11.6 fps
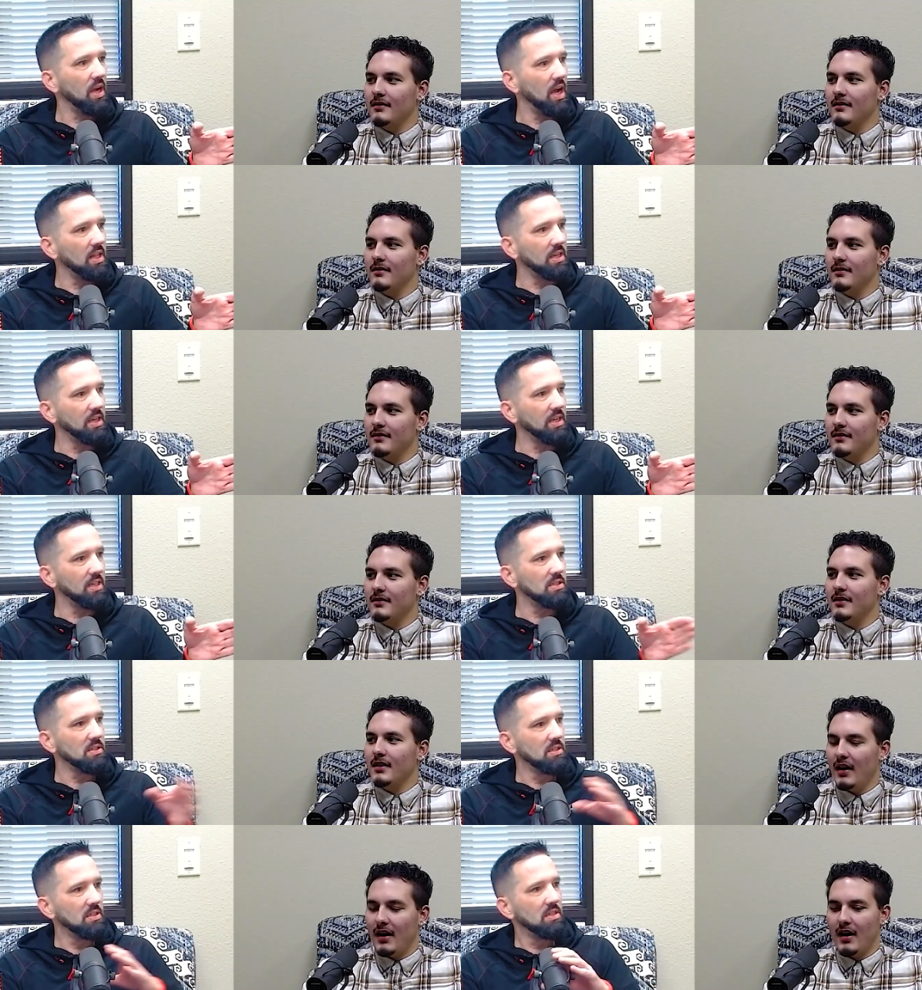Speaker 1: holidays.
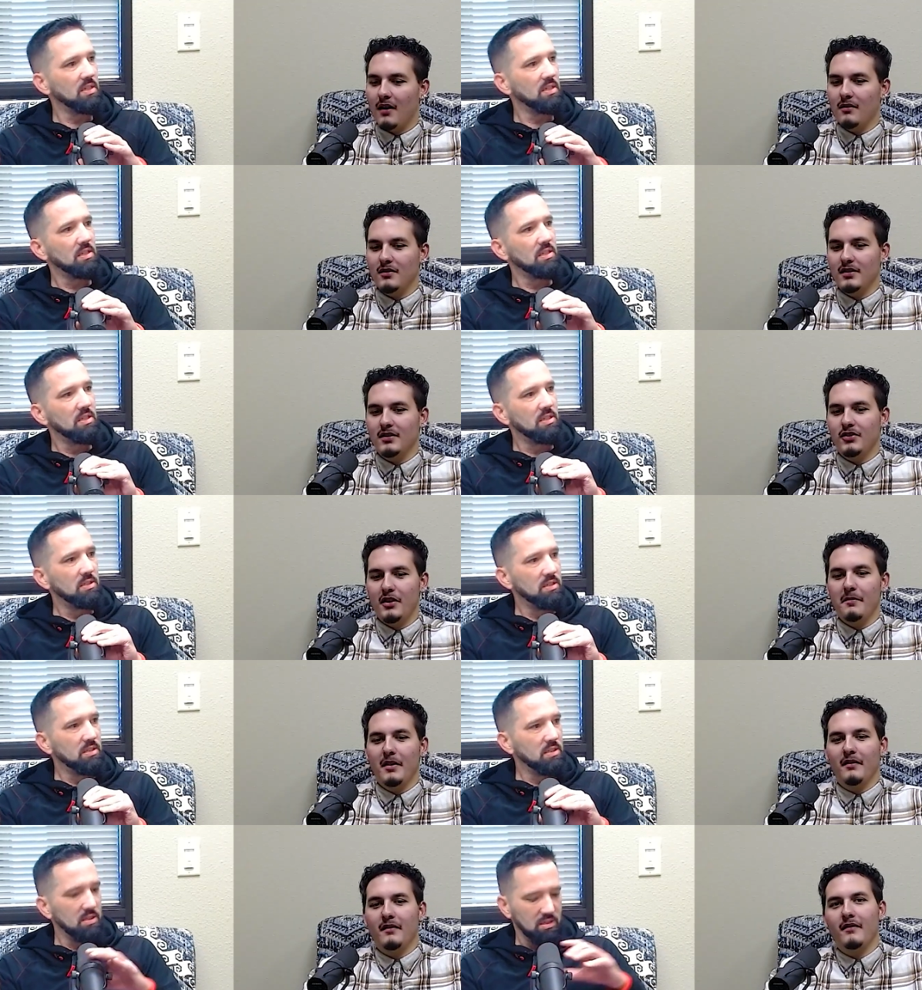
Speaker 2: Yeah, I was in treatment